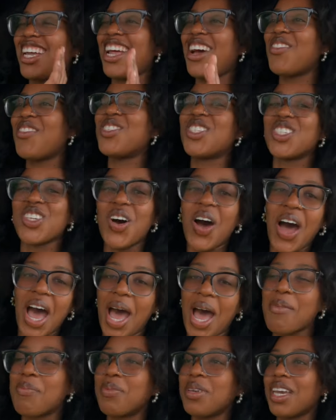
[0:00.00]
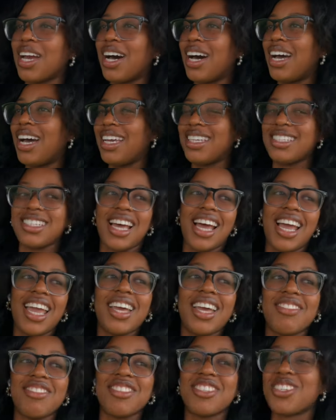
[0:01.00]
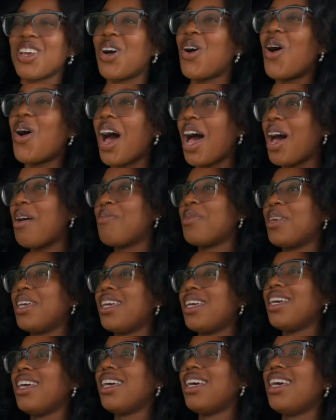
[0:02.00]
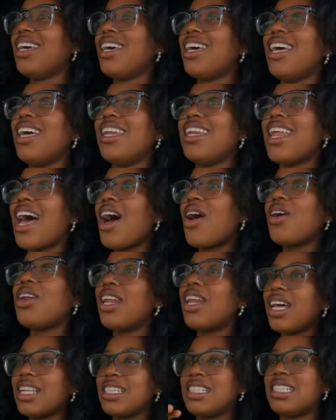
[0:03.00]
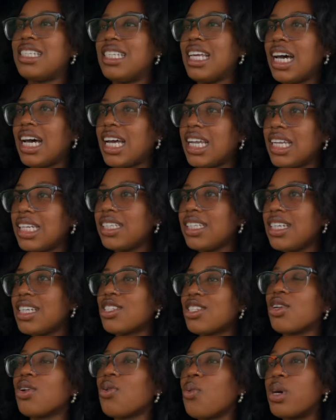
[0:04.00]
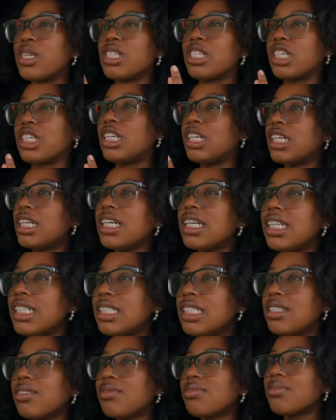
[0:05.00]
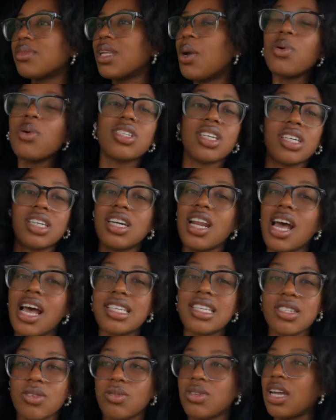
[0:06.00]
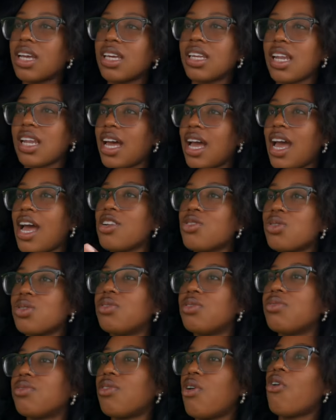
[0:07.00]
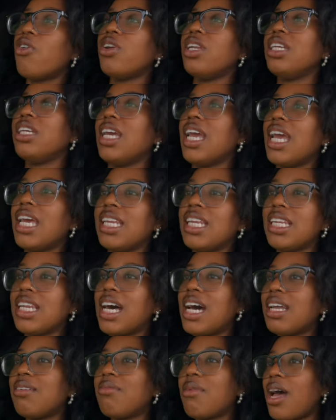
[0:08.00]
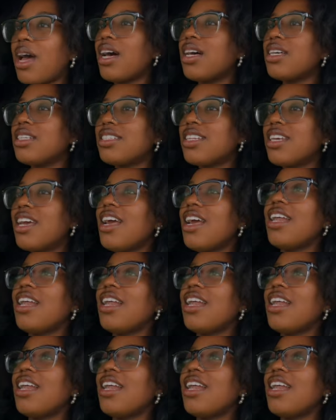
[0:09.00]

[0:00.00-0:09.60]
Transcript: I'm so happy, guys. I am so happy. Now that that's done, this load was good. It was a good ass load, not gonna lie. I drove only 89 rounds.